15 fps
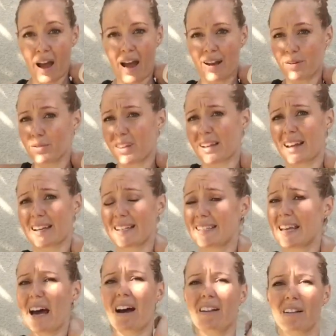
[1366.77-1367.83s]
I don't think I can
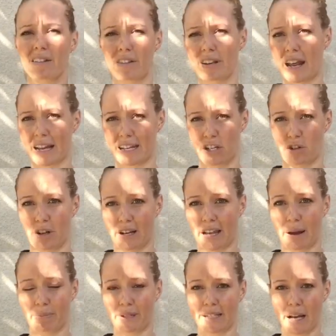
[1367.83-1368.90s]
tell the Nike training
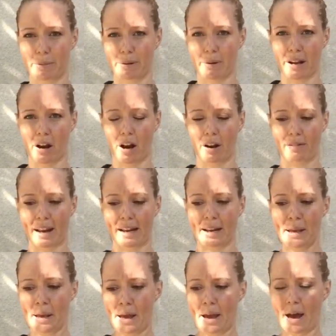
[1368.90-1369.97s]
app to tell me my heart rate
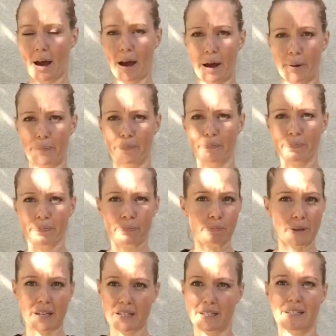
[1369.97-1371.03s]

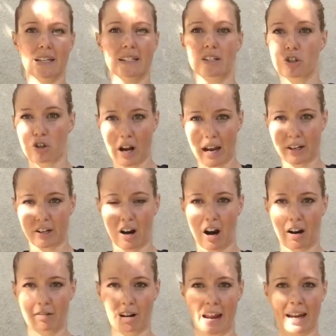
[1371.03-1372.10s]
because it doesn't track your
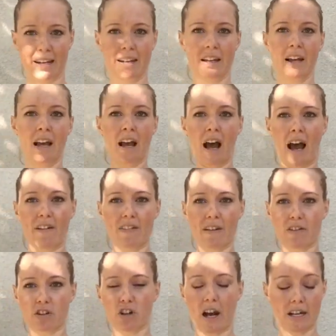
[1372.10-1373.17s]
heart rate. I've
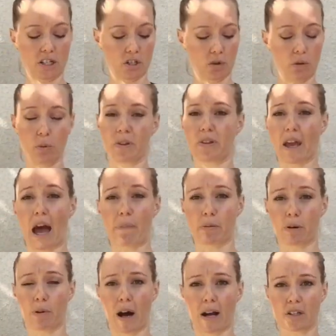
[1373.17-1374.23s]
never tried to do it with the
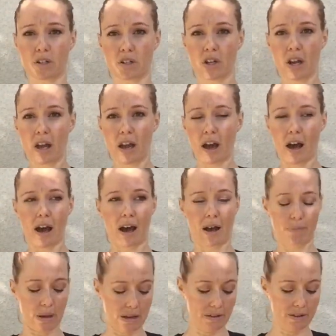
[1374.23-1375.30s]
Apple Watch
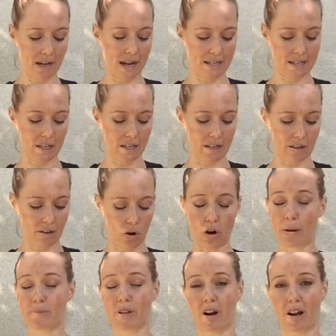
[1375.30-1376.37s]
and
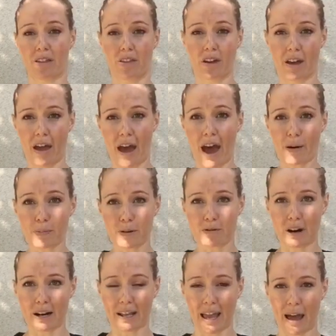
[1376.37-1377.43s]
the Apple
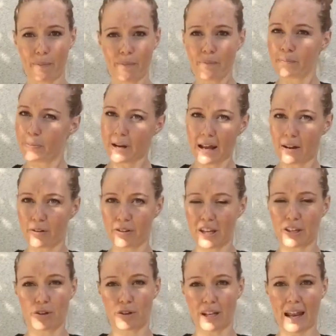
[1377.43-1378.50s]
running app, but I don't
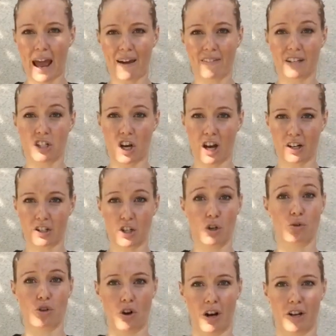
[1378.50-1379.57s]
think you can have it talk to
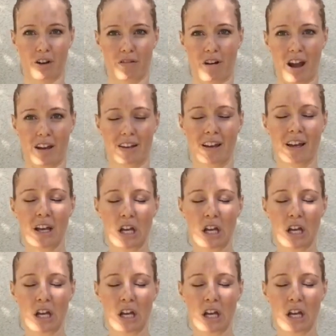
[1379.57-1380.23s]
you during your run.